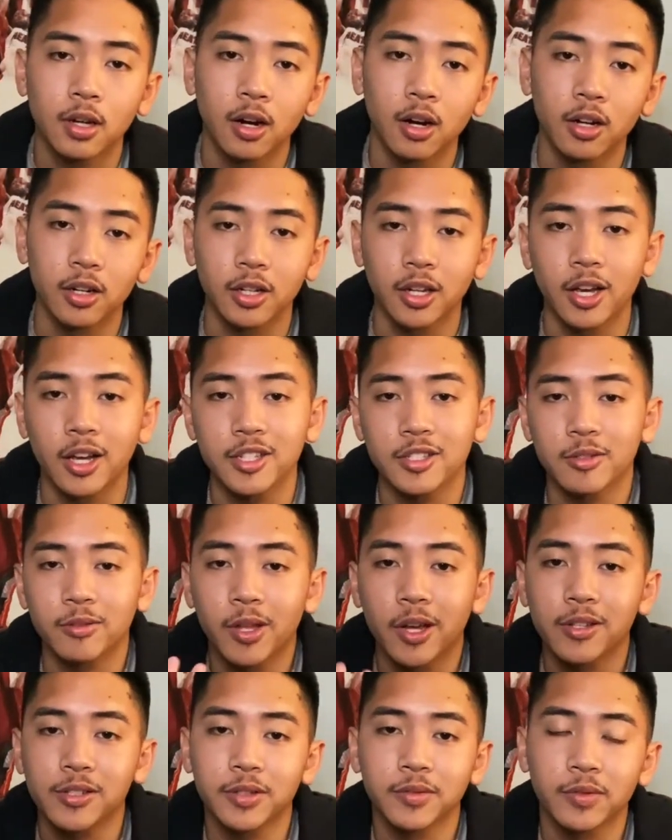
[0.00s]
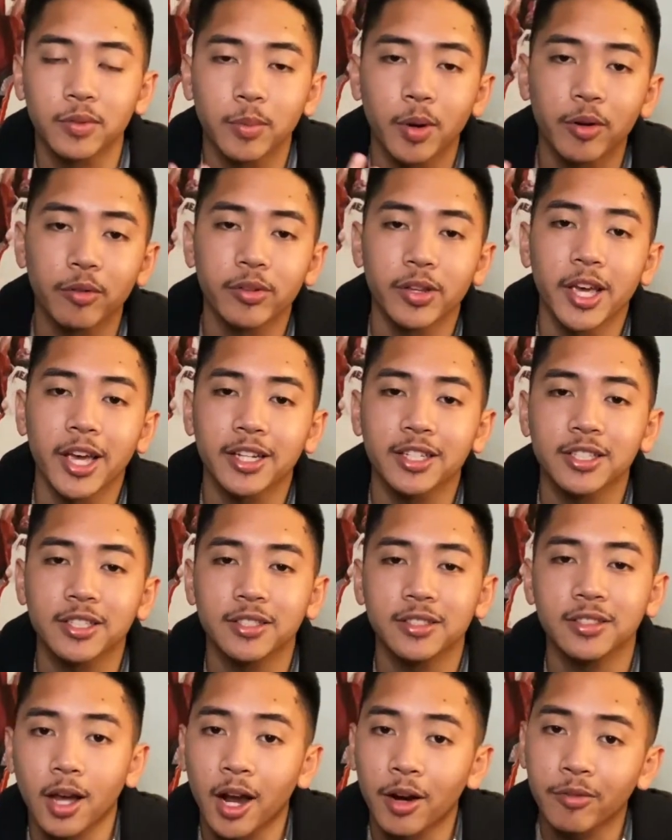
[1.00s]
Alright guys, so that was it for my
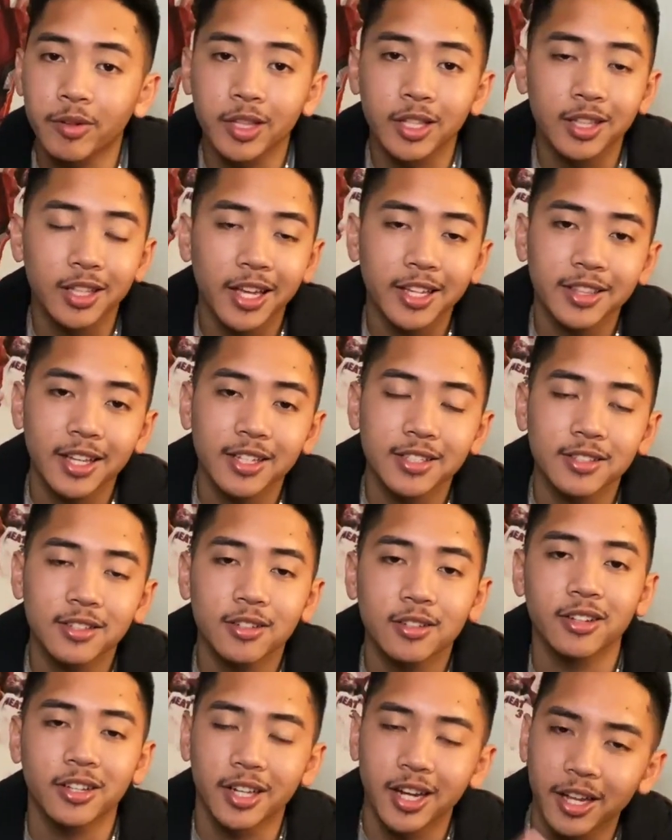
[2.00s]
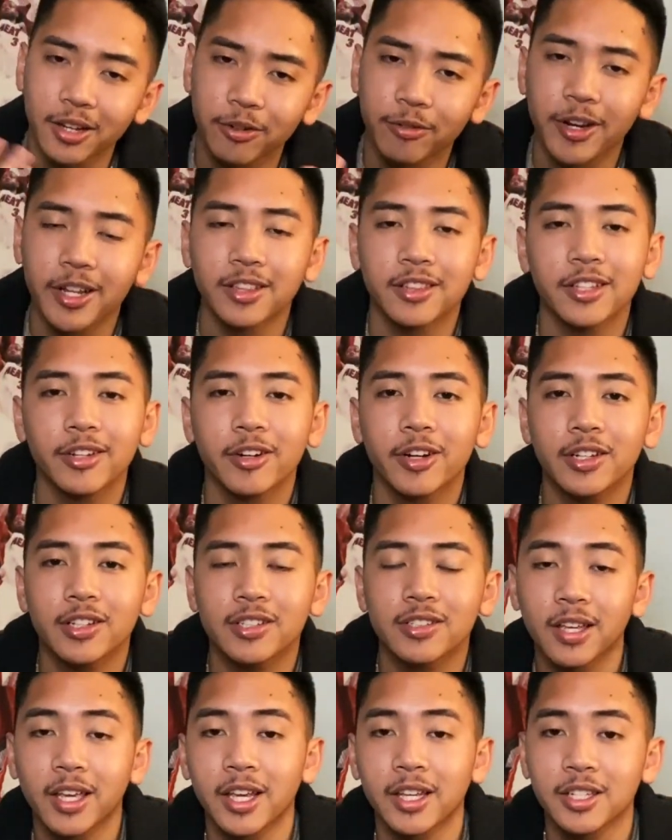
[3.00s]
reaction. I really like that song. It had great
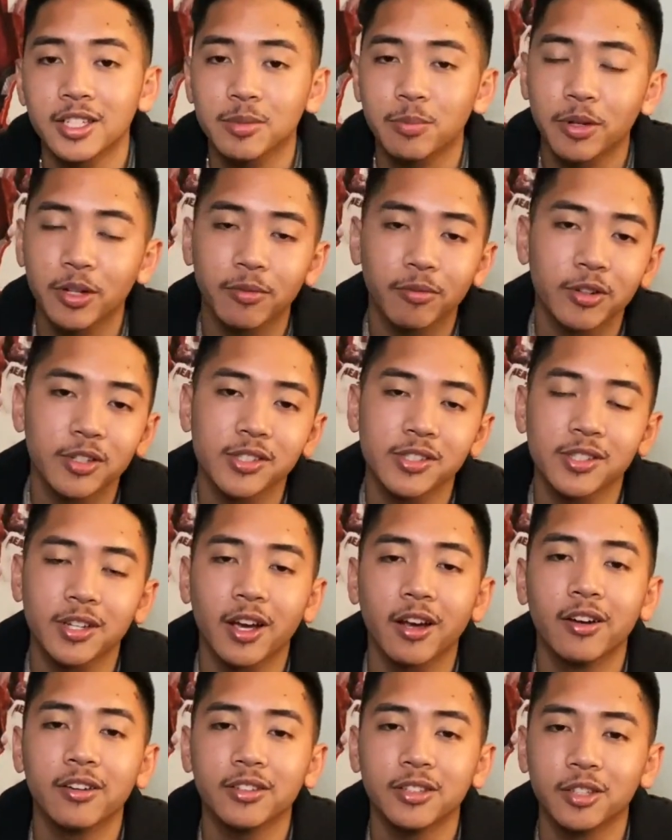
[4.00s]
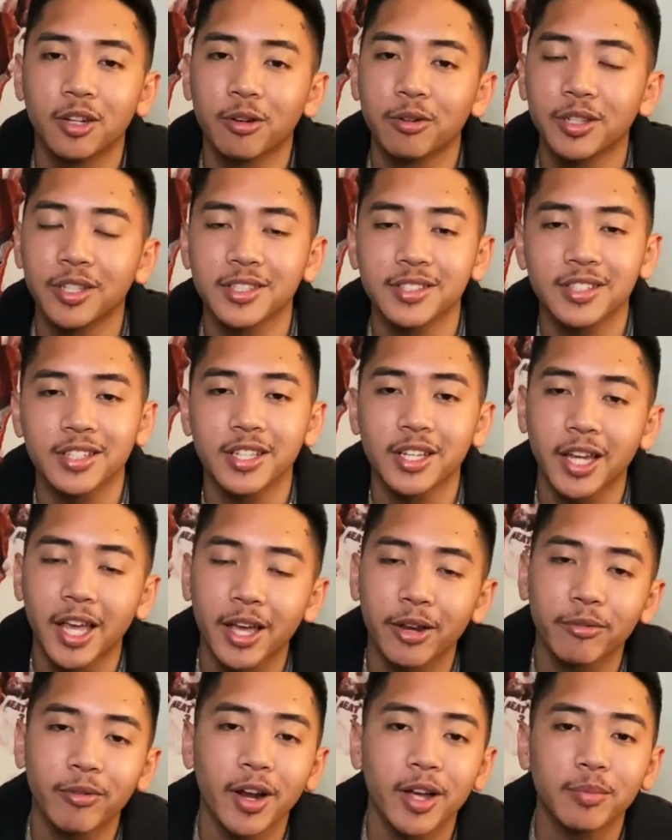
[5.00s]
lyrics and he's pretty versatile. You know, he can sing
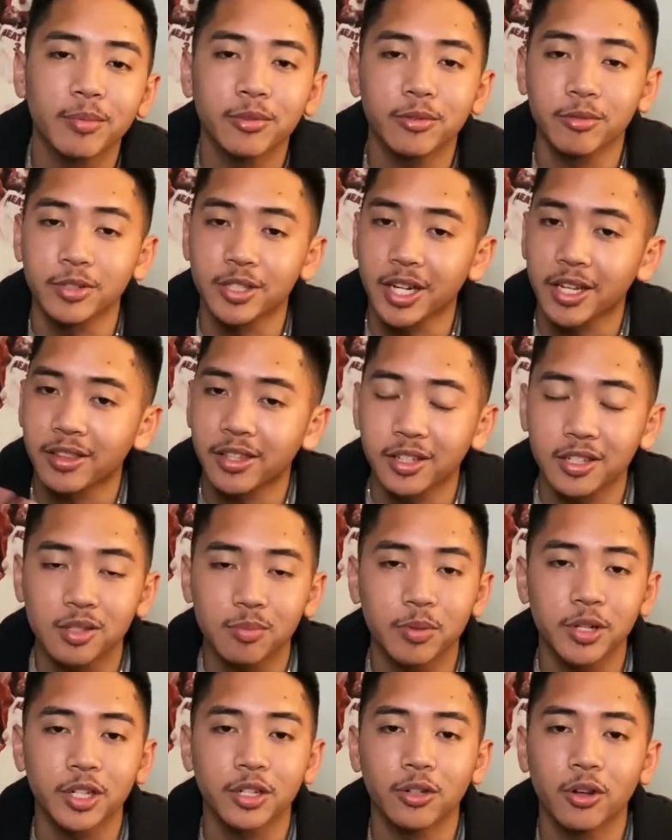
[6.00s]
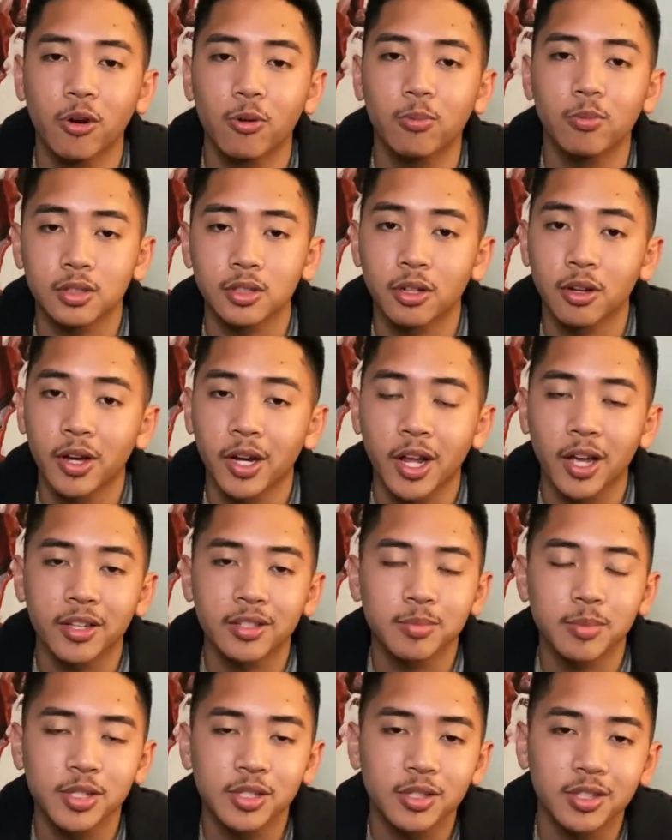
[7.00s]
and rap, which I think is pretty dope. You know, and I
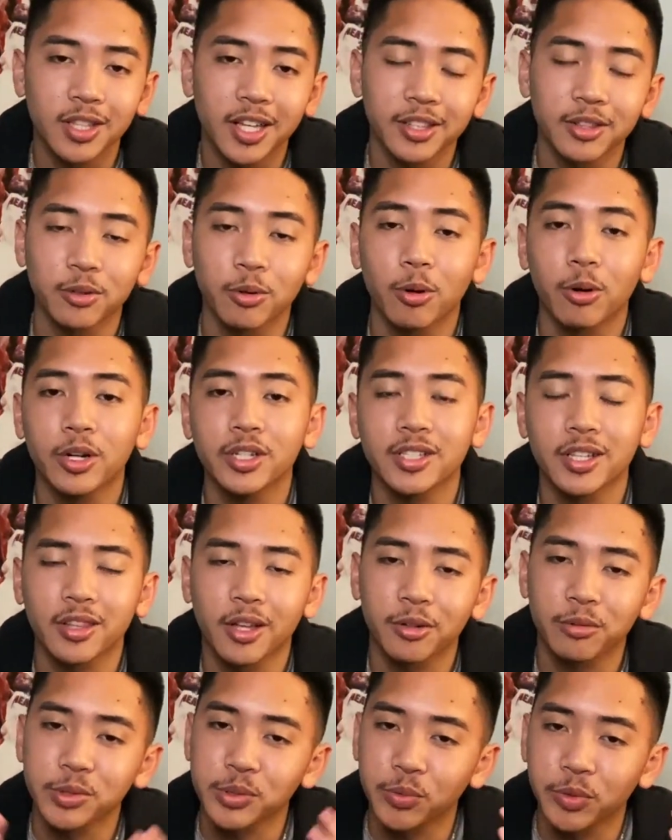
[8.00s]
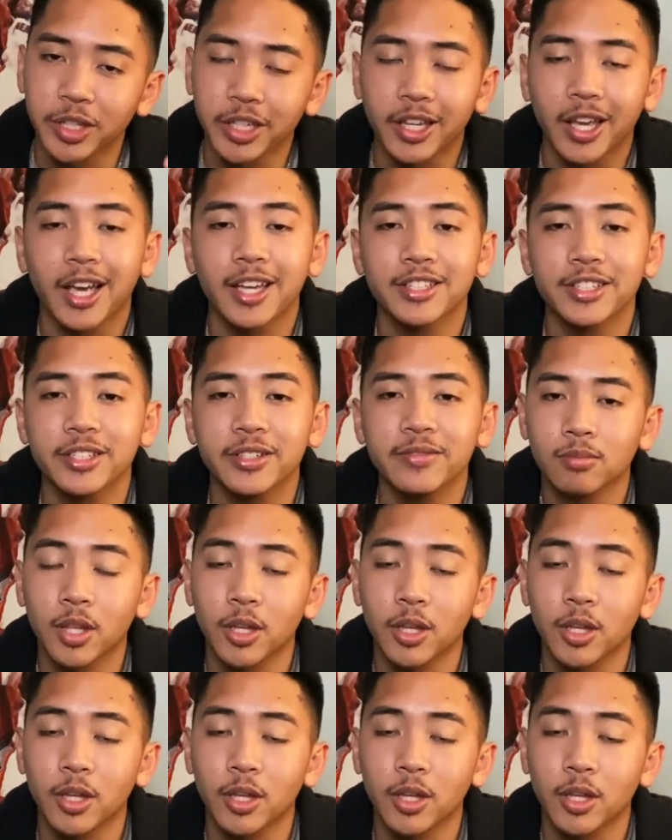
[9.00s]
especially like the chorus. thought it was really catchy.